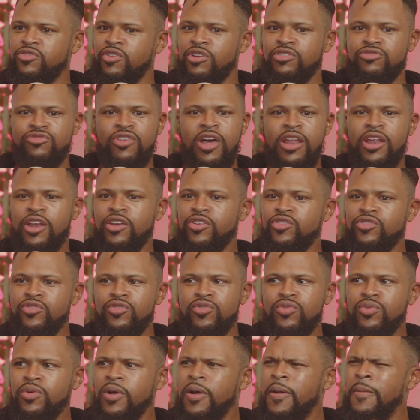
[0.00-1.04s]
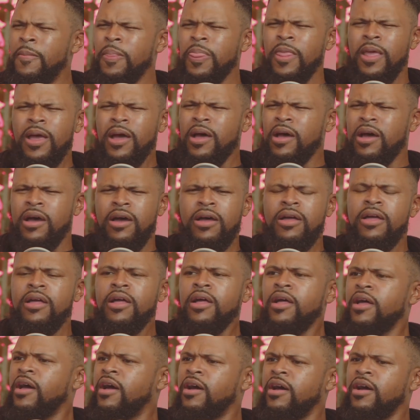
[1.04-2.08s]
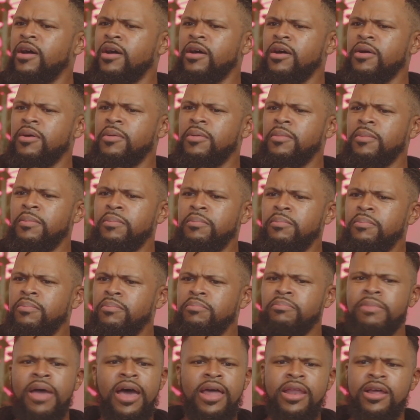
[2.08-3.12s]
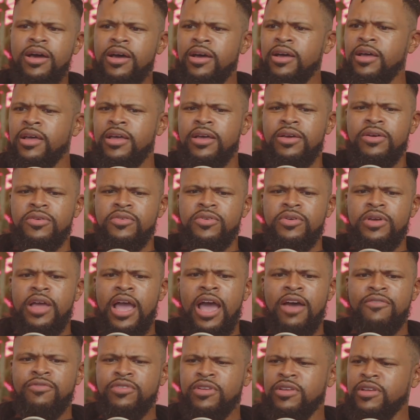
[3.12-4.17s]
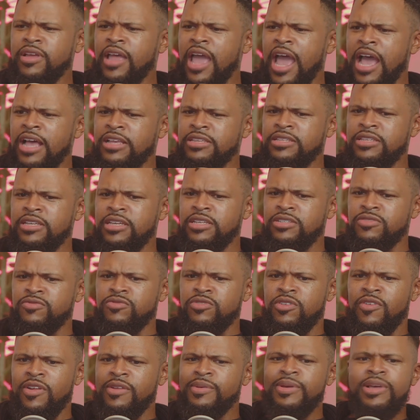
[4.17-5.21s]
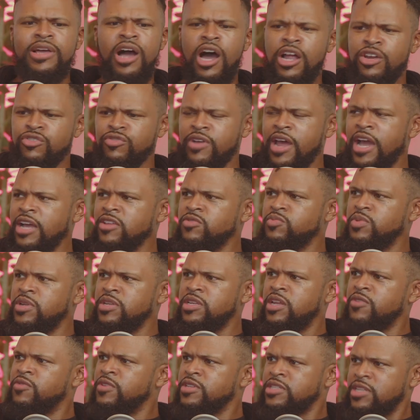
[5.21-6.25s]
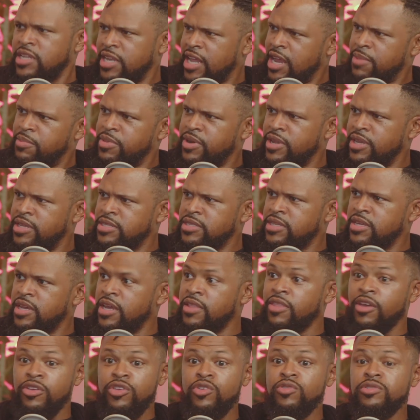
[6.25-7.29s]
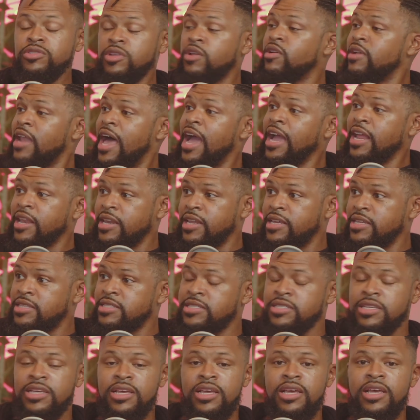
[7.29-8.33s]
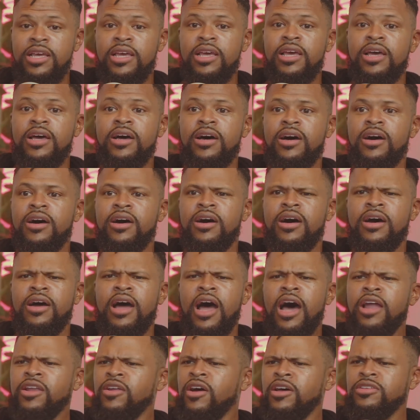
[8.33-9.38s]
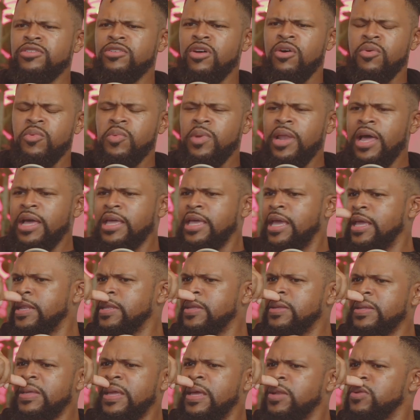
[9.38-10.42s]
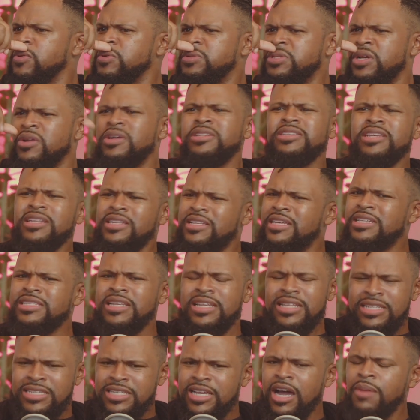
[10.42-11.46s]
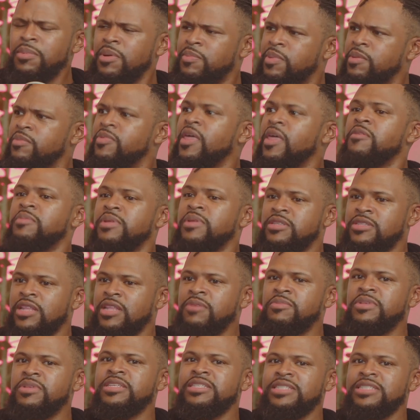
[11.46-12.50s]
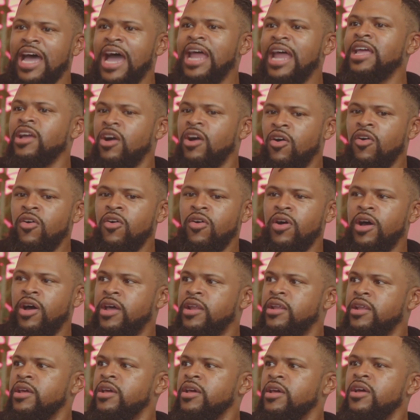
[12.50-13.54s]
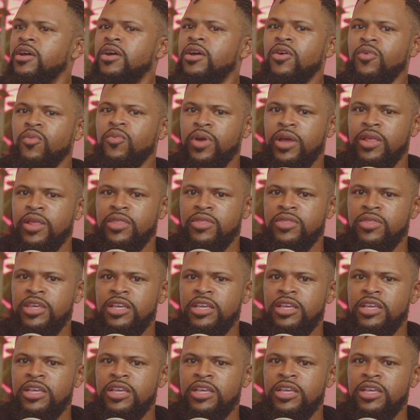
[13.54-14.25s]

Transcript: you're trying to do, uh, Meta is developing contracts with different celebrities, and they're using their likeness. I know I saw one with like Kendall Jenner. It's a couple of people they've been signing on with